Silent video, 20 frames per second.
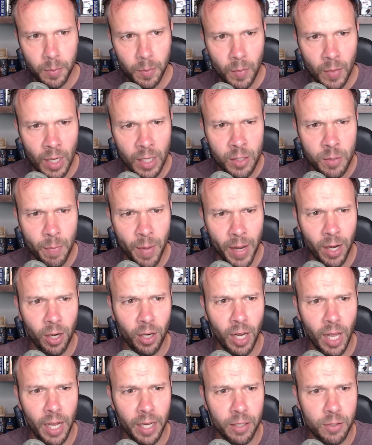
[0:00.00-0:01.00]
It's Bet
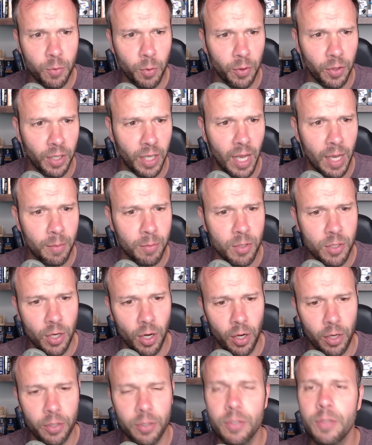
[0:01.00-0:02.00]
Online, it's where the game
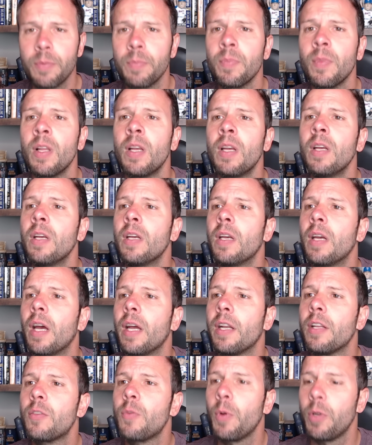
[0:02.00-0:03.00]
starts.
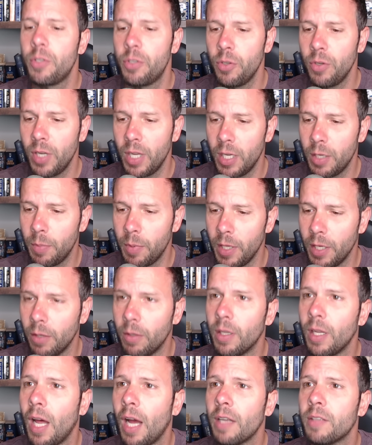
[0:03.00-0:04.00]
And it's what you need to be
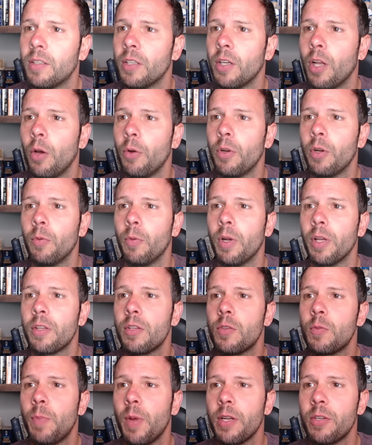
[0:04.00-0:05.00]
locked and loaded with,
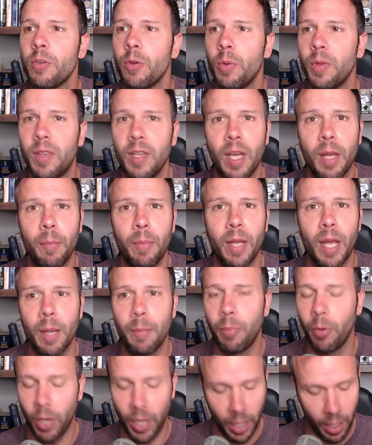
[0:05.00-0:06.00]
especially with the NBA
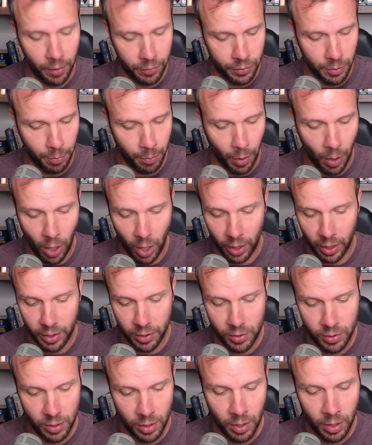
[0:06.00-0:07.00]
playoffs upon
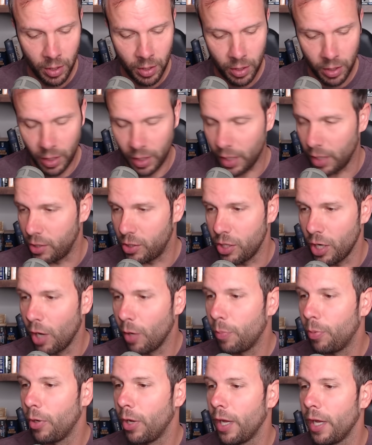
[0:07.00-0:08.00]
us.
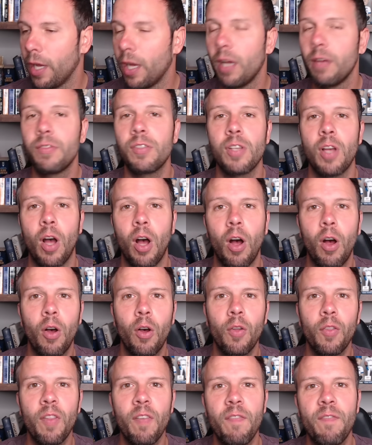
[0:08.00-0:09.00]
NHL playoffs,
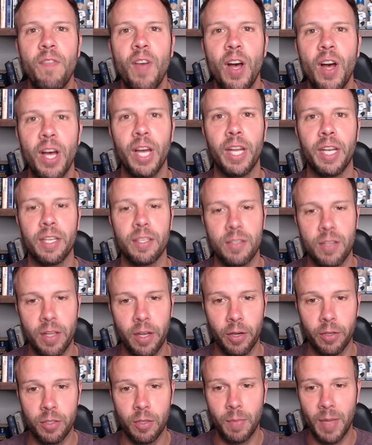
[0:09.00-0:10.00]
all the fun is
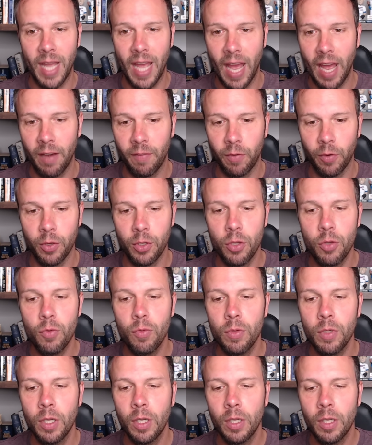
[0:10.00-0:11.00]
there to be had for you
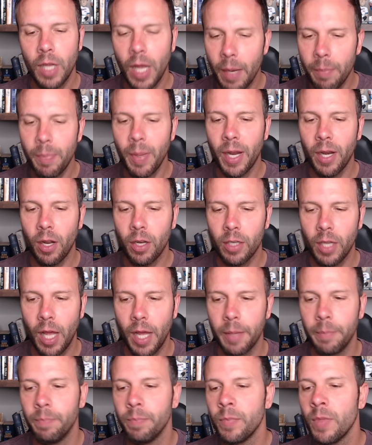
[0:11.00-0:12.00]
at Bet
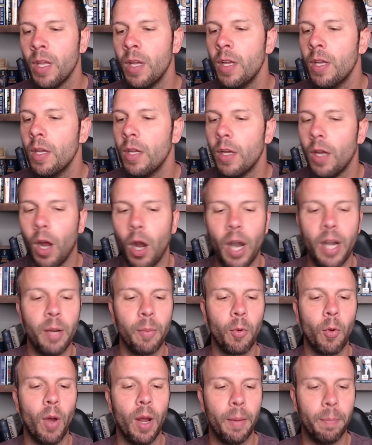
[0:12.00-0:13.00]
Online. All right,
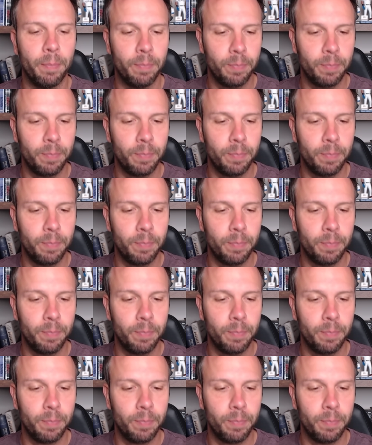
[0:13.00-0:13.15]
number one.